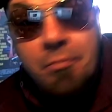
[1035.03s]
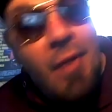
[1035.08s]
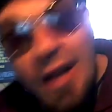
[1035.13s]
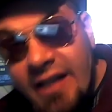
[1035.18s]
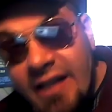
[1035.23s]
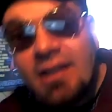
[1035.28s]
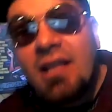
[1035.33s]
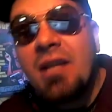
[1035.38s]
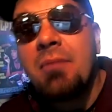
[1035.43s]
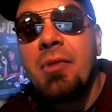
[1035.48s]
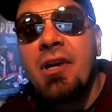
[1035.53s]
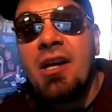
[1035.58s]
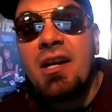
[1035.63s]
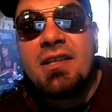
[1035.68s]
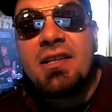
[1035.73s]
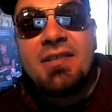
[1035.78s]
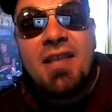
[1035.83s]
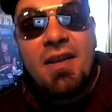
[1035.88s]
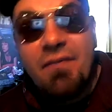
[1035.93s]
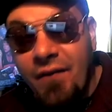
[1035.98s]
Mainly
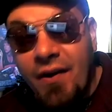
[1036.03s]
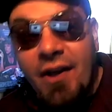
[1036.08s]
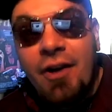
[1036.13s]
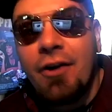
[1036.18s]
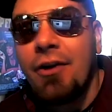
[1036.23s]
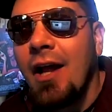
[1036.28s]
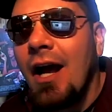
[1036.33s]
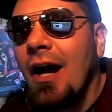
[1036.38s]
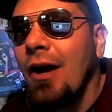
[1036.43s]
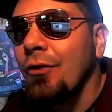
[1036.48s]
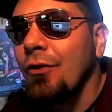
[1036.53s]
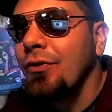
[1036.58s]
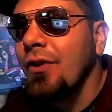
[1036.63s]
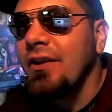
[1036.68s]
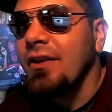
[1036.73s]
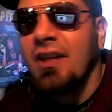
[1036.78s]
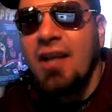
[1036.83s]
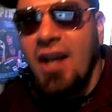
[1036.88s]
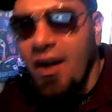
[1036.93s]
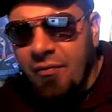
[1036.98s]
because they figured out
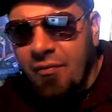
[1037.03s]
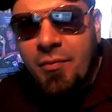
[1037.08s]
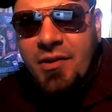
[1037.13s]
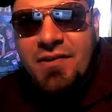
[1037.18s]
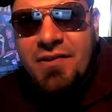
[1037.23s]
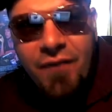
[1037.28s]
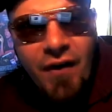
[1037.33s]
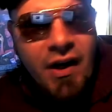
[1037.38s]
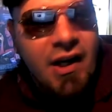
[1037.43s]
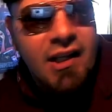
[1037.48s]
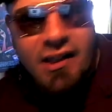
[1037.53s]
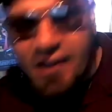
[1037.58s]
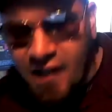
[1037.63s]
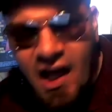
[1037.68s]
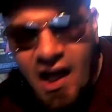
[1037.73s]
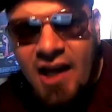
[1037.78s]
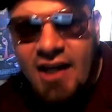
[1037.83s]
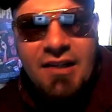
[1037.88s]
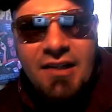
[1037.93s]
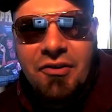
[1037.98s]
that the government's fucking
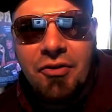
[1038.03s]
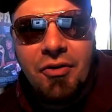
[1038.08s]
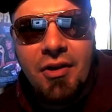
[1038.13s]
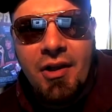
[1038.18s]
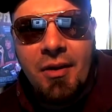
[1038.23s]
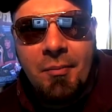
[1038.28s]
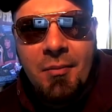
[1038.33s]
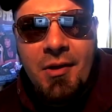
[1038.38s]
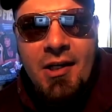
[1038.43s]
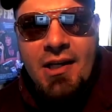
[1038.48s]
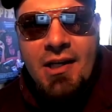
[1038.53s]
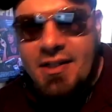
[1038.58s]
lying to them,